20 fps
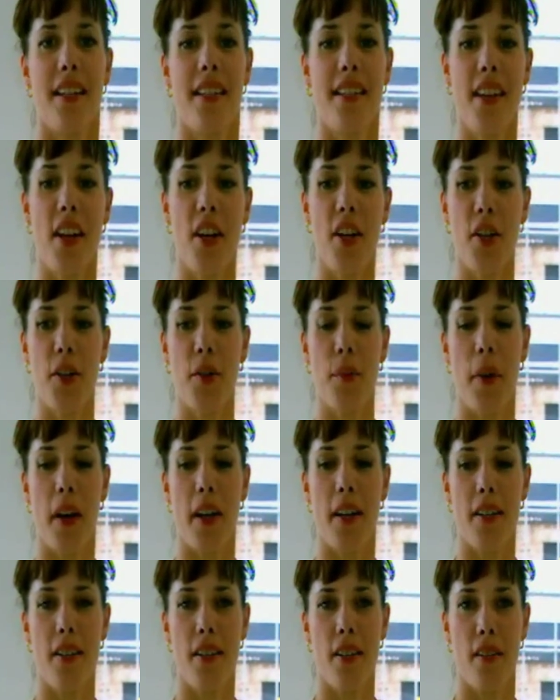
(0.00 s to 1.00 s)
So
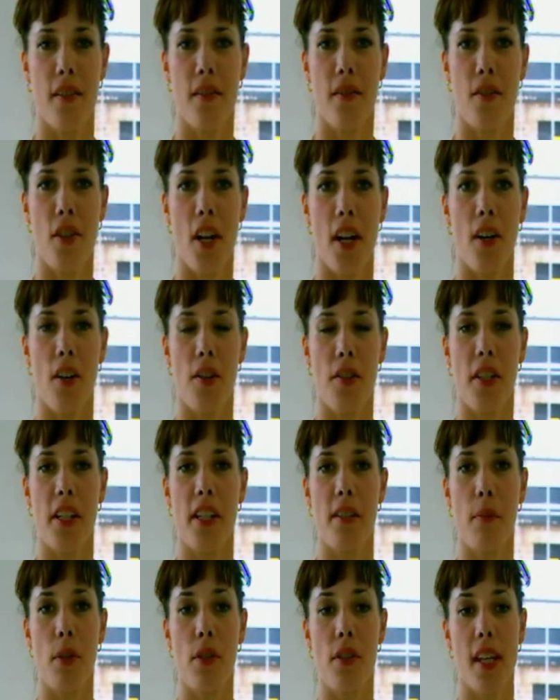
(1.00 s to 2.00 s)
much of
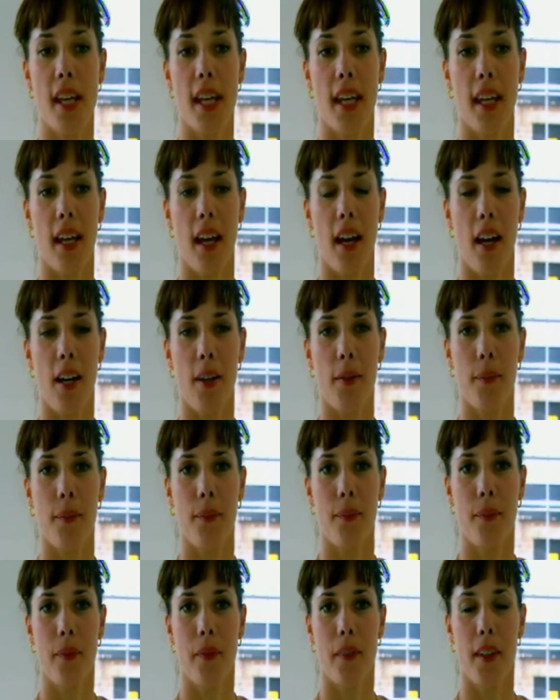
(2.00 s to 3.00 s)
Tchaikovsky's music
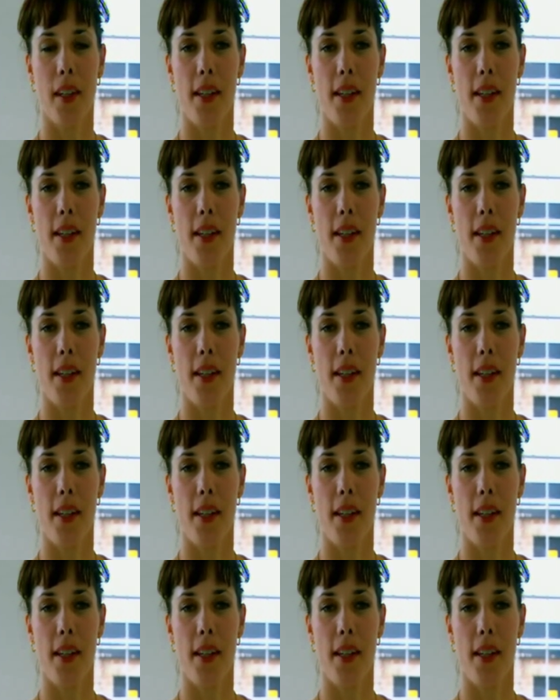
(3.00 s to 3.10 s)
um,